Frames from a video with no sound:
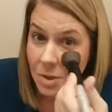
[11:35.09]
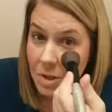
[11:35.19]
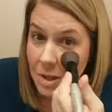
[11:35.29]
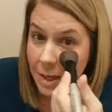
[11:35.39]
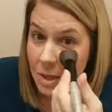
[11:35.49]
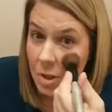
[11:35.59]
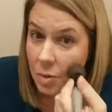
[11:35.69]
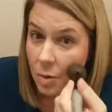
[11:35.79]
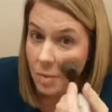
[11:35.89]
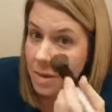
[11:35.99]
So she's like
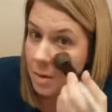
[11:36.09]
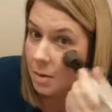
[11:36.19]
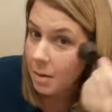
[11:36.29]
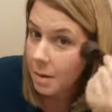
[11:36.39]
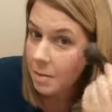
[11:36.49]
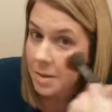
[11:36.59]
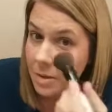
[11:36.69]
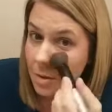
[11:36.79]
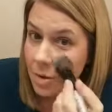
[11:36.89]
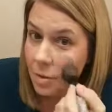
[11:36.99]
short whisker, long
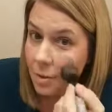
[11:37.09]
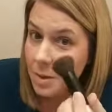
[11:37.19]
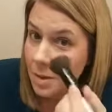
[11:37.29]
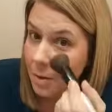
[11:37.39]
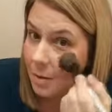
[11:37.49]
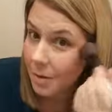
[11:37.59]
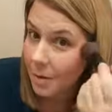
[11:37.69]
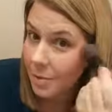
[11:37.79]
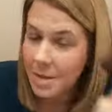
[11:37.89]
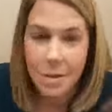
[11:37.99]
whisker, short whisker,
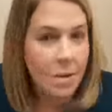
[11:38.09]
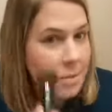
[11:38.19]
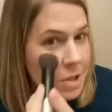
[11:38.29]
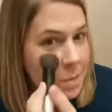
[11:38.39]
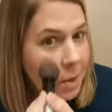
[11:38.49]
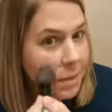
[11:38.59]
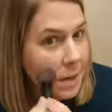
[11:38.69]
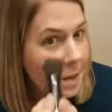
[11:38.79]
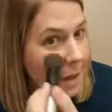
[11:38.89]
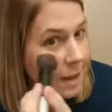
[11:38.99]
long whisker, which is
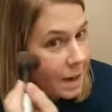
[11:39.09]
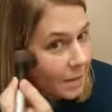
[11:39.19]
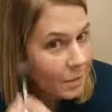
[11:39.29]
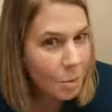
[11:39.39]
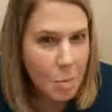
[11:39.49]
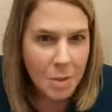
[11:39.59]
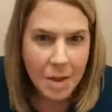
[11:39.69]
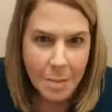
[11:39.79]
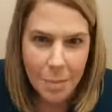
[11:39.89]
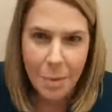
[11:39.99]
perfect. I kind of remember
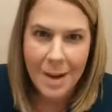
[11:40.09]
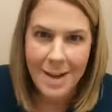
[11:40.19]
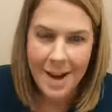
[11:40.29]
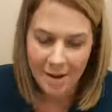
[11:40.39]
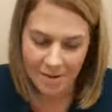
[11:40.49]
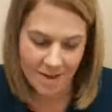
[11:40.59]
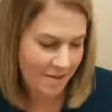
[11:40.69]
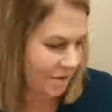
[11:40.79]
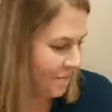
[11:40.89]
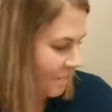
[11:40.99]
that in my brain now when I do
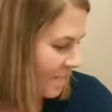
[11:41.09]
it.